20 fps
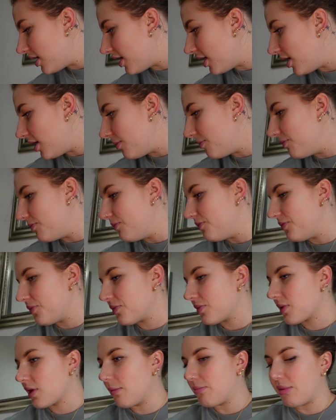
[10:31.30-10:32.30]
Um,
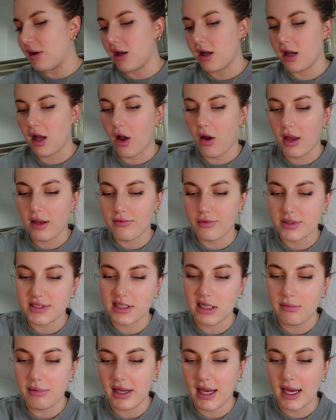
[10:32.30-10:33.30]
but I've
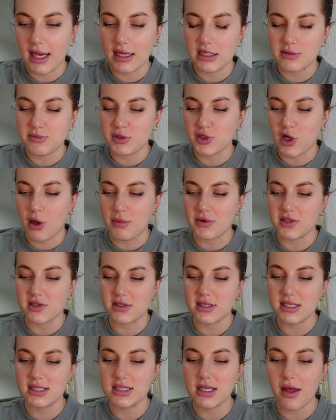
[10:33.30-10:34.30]
recently been getting into pyjamas
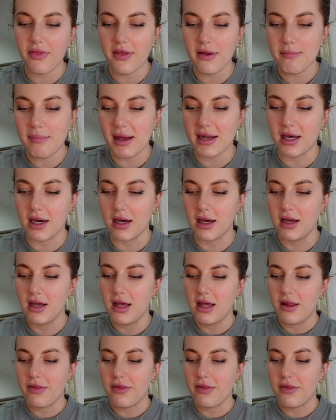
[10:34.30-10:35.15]
because there's nothing better